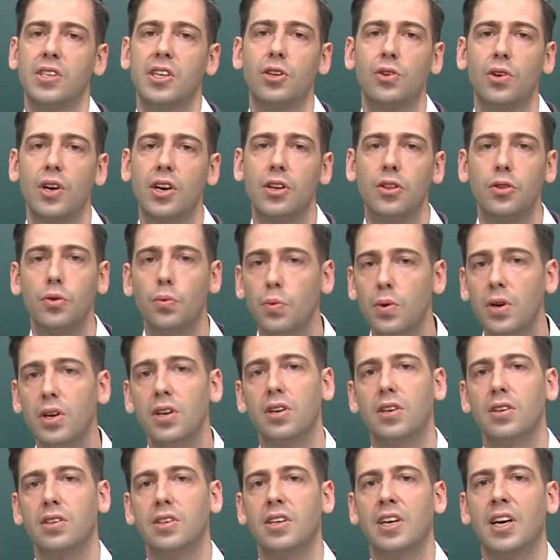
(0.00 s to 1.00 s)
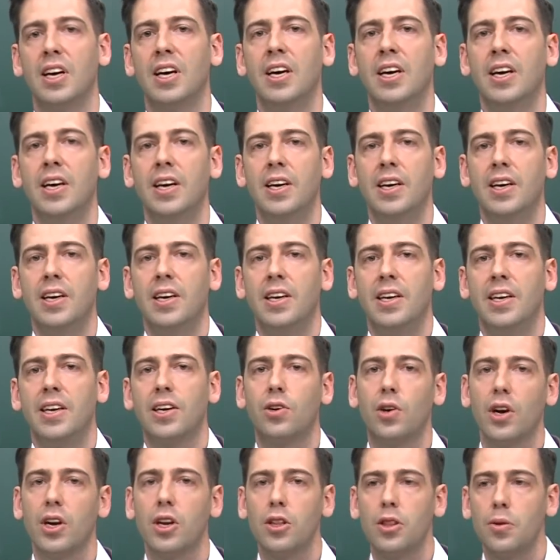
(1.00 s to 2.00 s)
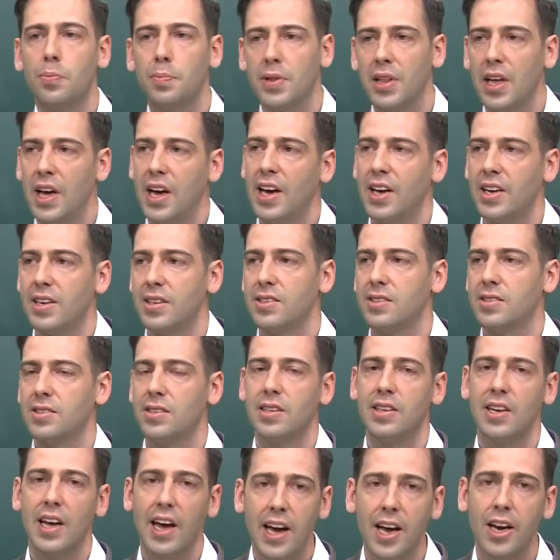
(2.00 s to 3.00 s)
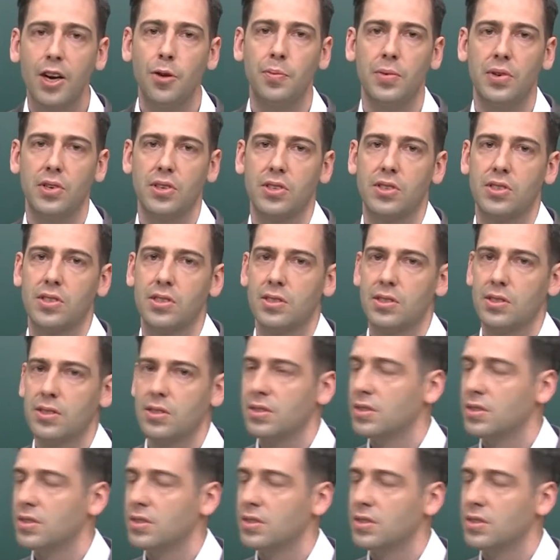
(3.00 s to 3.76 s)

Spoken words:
He created the world. He created the plants and the animals.